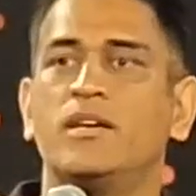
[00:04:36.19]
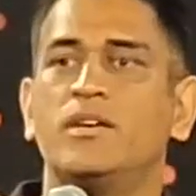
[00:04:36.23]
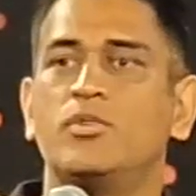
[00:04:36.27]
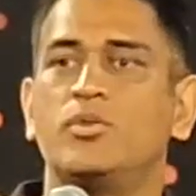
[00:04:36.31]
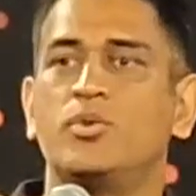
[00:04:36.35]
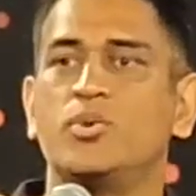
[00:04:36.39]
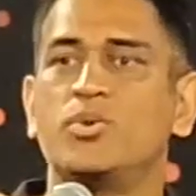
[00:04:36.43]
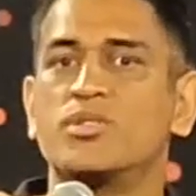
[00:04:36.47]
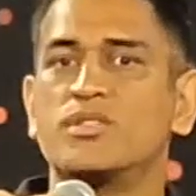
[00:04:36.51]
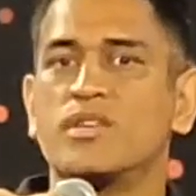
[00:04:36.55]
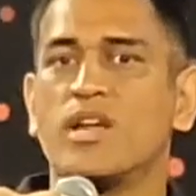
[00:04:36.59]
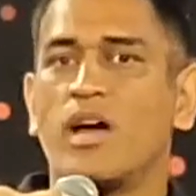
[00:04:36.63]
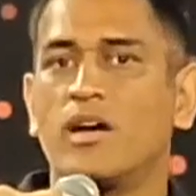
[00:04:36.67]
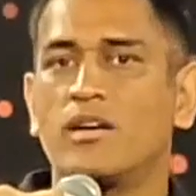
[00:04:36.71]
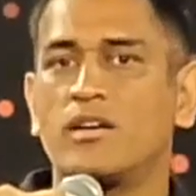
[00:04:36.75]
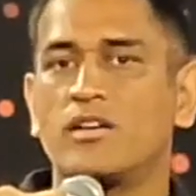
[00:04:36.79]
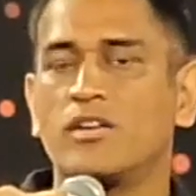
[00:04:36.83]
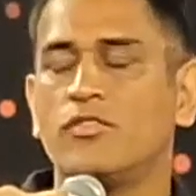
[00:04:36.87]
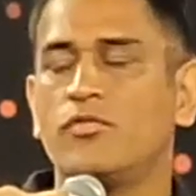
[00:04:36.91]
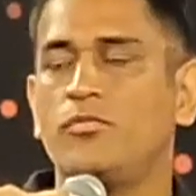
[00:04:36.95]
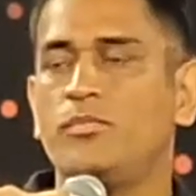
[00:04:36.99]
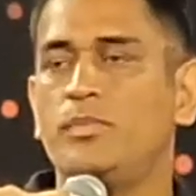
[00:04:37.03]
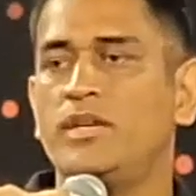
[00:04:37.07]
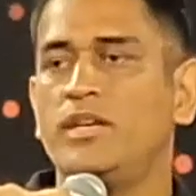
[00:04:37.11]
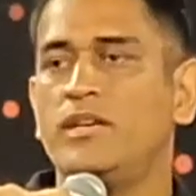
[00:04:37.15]
To start
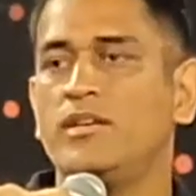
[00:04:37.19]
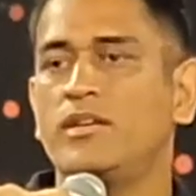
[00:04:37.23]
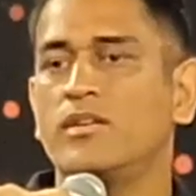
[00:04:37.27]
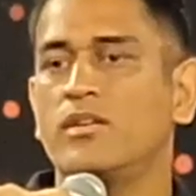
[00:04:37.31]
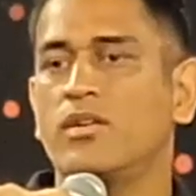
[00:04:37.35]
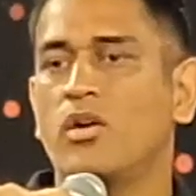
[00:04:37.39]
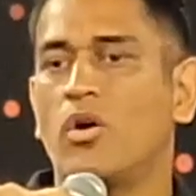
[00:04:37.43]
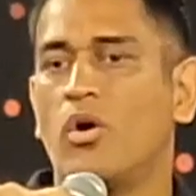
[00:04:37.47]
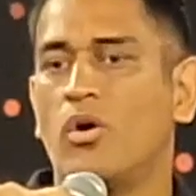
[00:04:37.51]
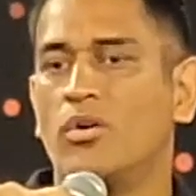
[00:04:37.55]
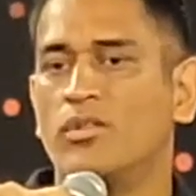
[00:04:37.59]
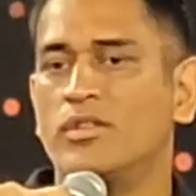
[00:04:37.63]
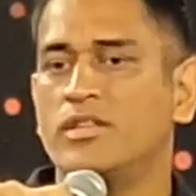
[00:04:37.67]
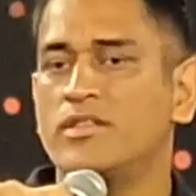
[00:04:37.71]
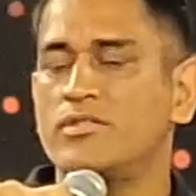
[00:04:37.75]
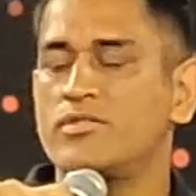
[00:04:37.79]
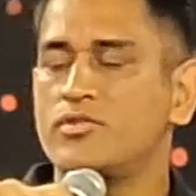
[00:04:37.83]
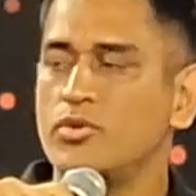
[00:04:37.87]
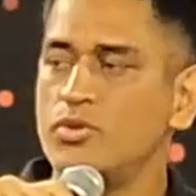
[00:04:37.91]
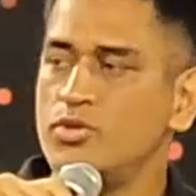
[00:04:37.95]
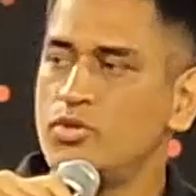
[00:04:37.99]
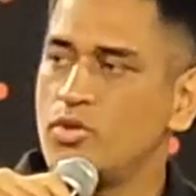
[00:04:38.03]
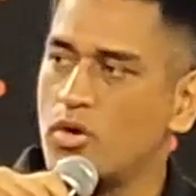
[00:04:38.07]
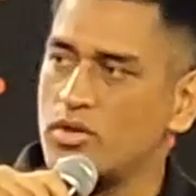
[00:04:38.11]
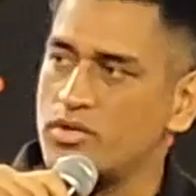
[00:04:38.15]
off being honest
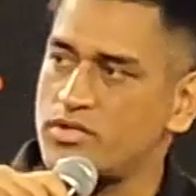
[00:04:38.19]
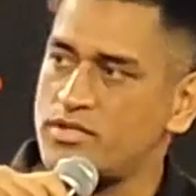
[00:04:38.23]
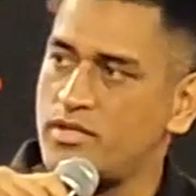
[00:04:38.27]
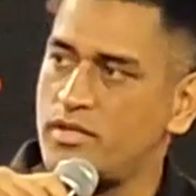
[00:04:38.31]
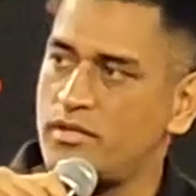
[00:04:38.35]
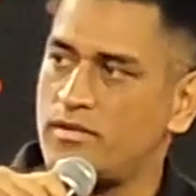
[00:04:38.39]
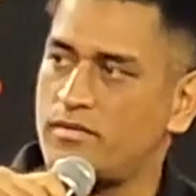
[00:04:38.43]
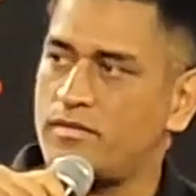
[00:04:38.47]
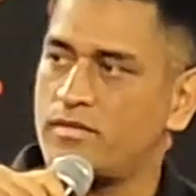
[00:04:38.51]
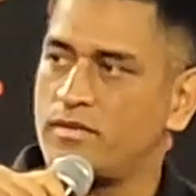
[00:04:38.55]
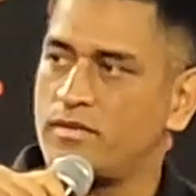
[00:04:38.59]
to yourself.